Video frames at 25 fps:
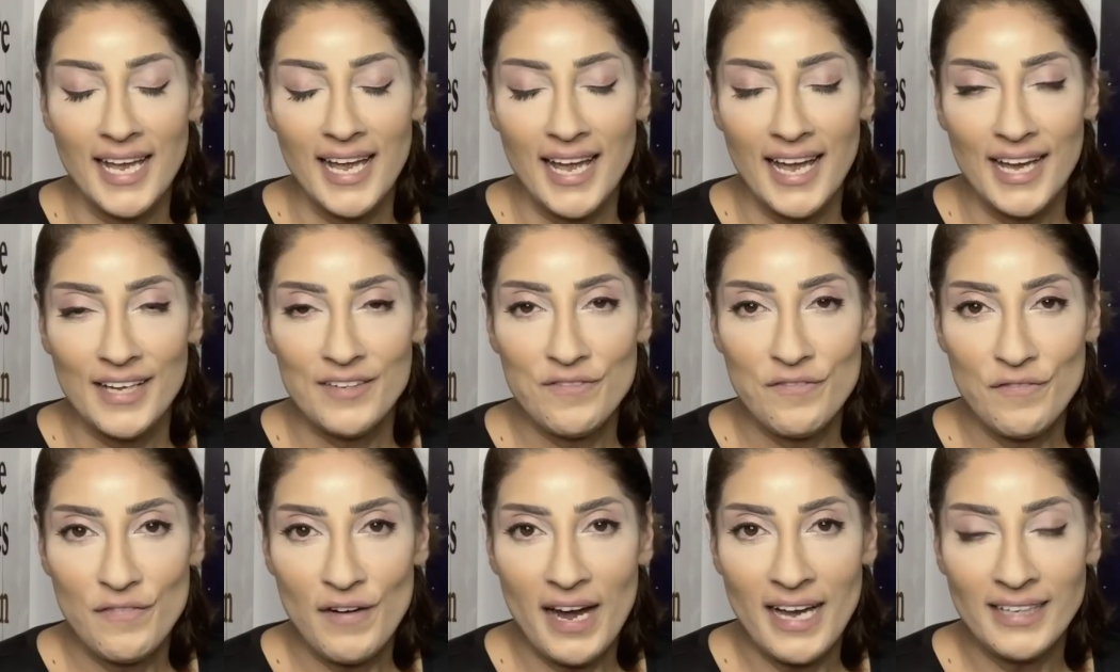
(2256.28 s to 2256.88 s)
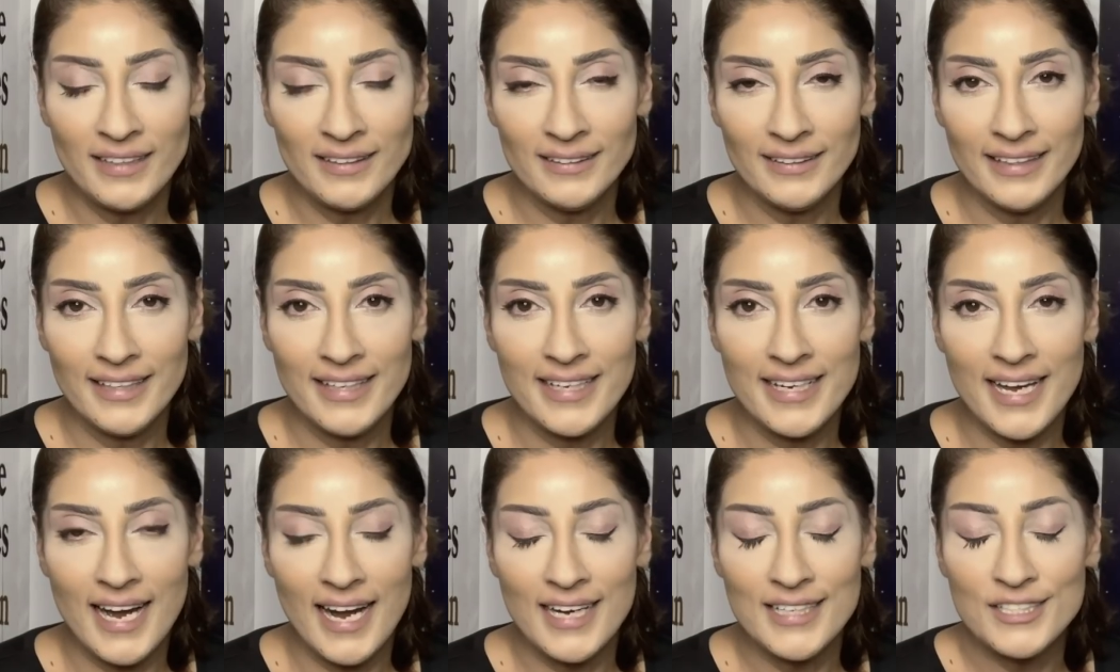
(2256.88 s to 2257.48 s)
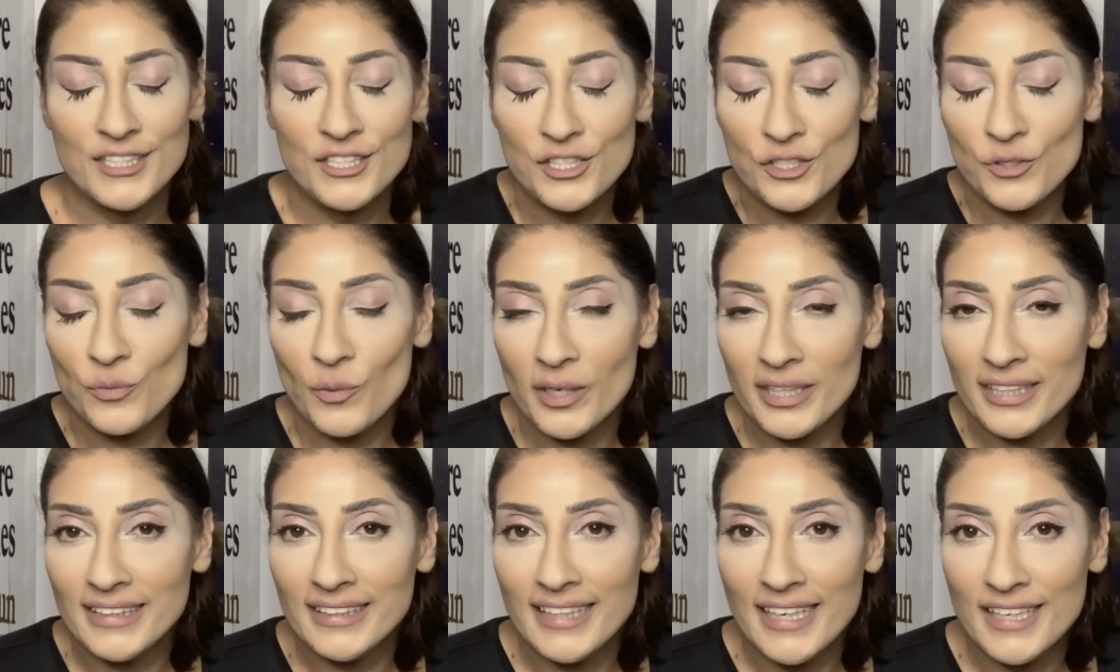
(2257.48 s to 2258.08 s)
And finally, I do
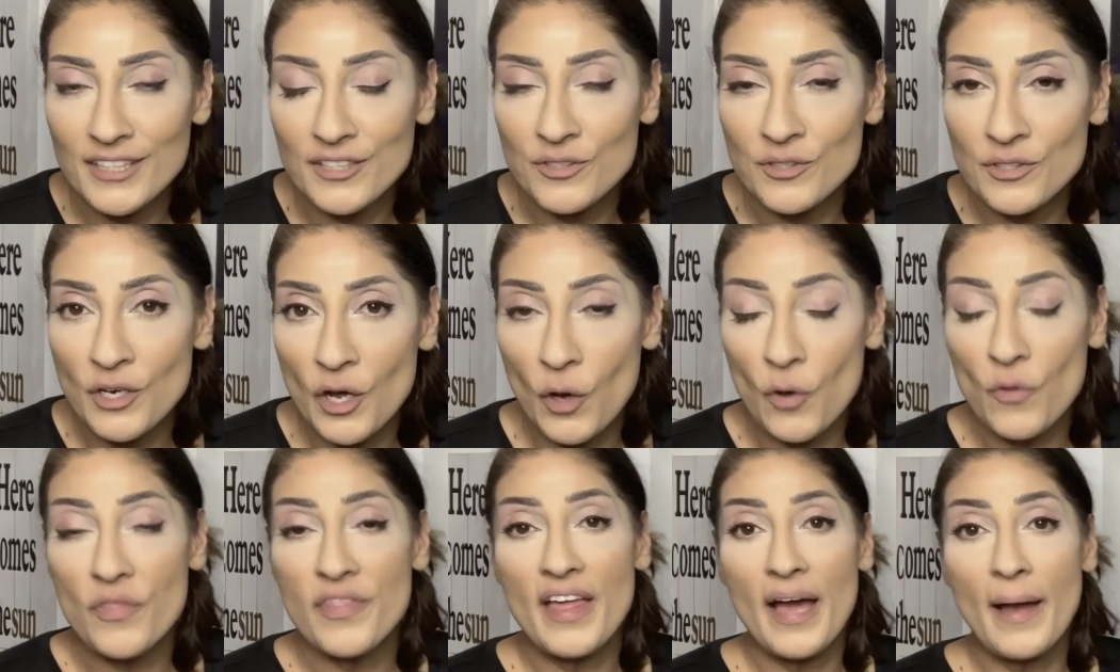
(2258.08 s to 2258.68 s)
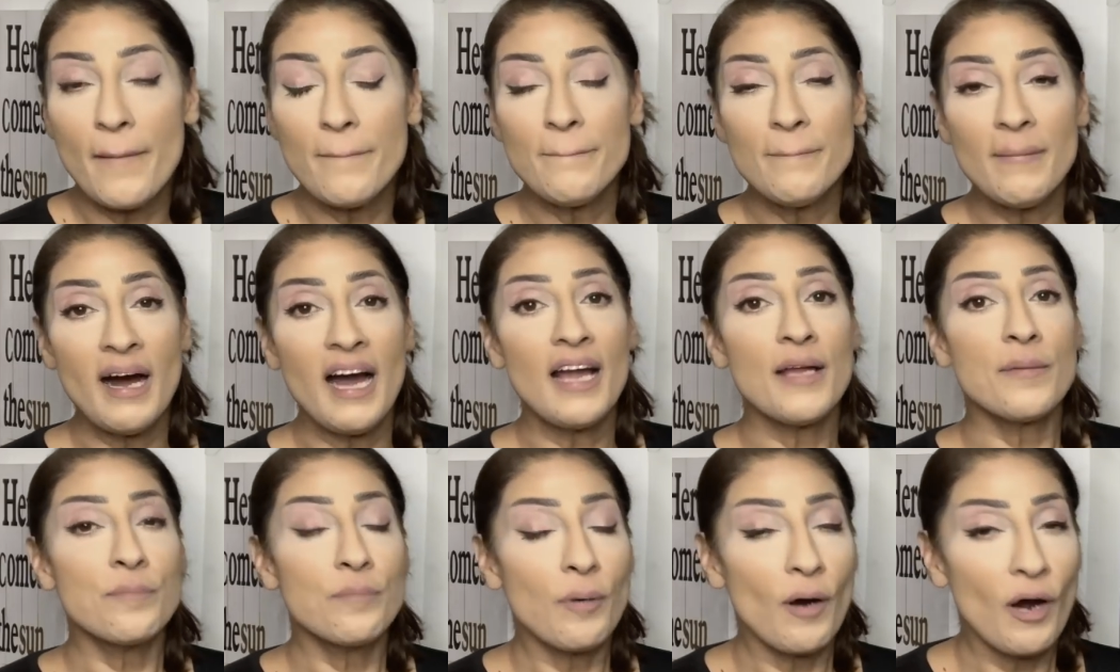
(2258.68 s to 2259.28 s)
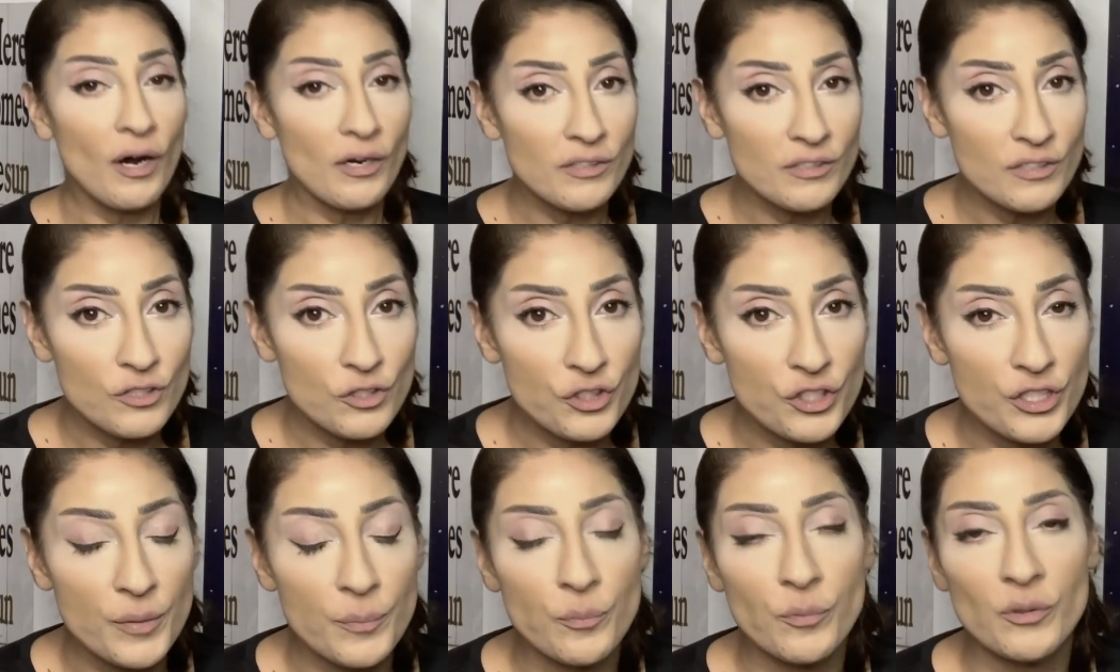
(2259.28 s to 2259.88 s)
want to let you know that my
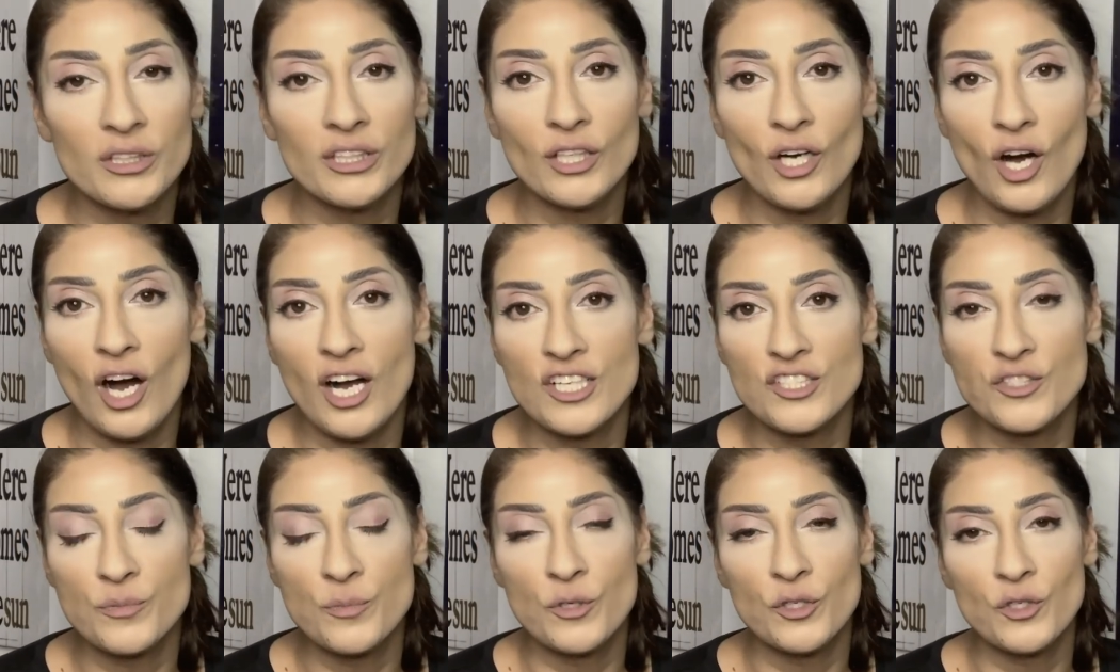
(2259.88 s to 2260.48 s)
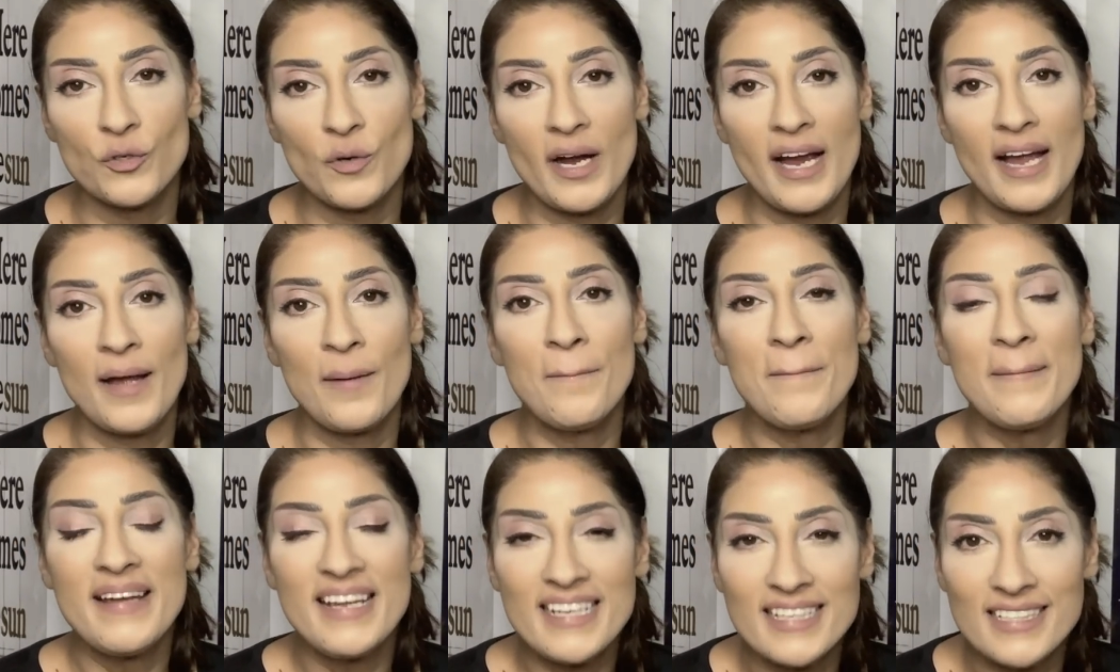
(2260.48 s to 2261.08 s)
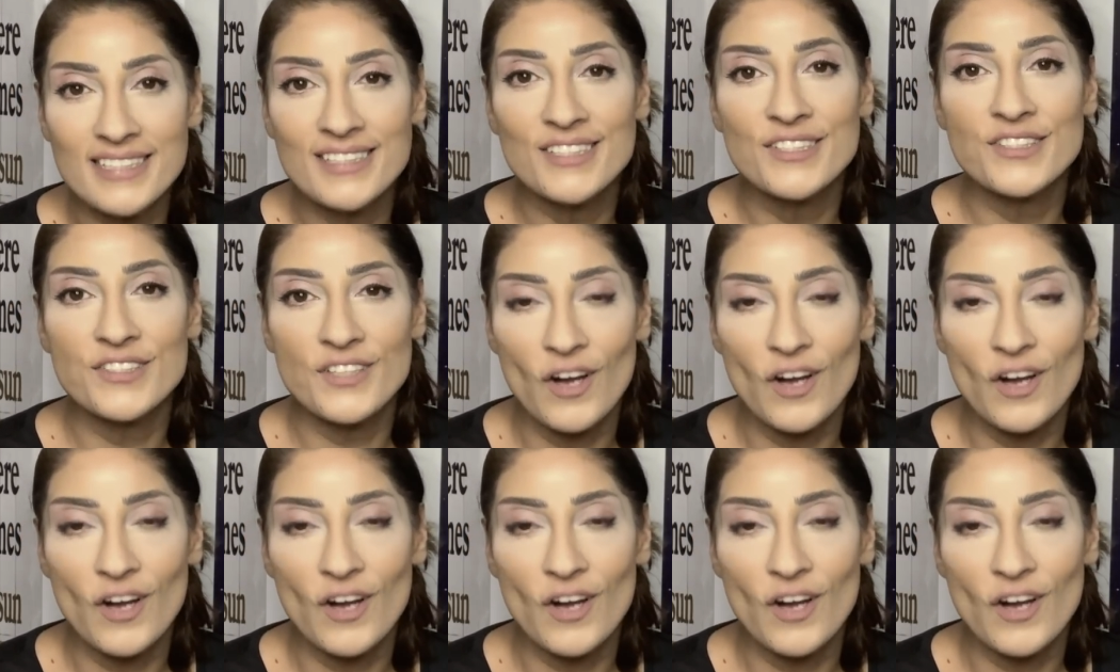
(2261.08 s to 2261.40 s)
partnership with Cosmogram is